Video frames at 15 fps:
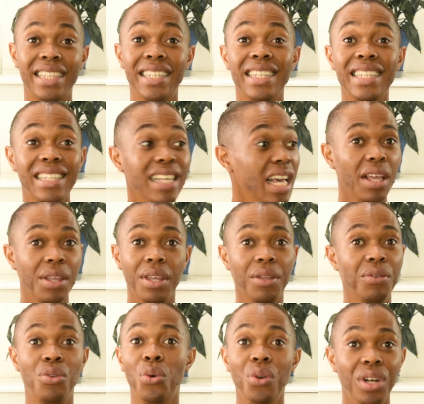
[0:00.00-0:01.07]
This is,
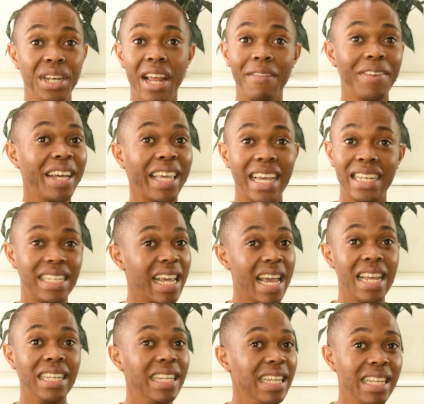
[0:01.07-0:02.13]
you'll never get
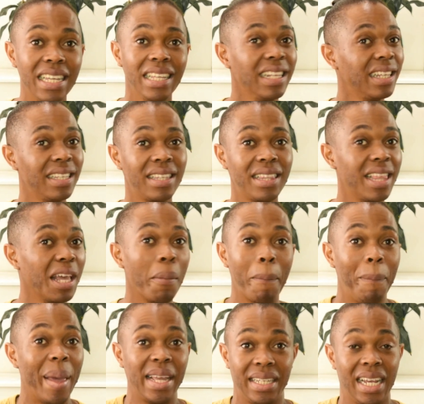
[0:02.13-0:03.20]
anything
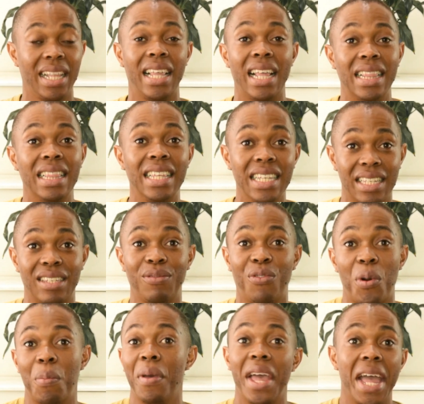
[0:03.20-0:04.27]
better than this
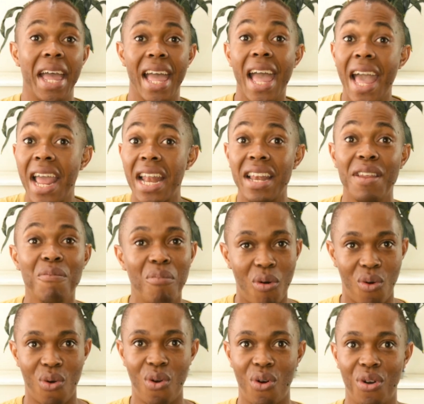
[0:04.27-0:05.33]
from her
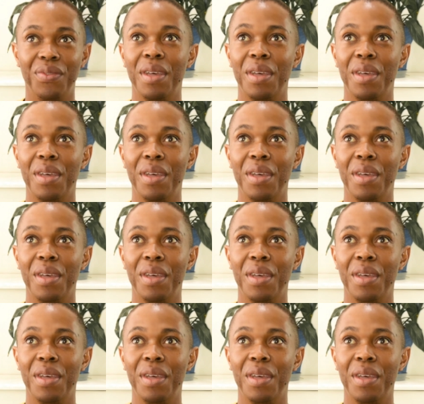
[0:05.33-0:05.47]
anymore.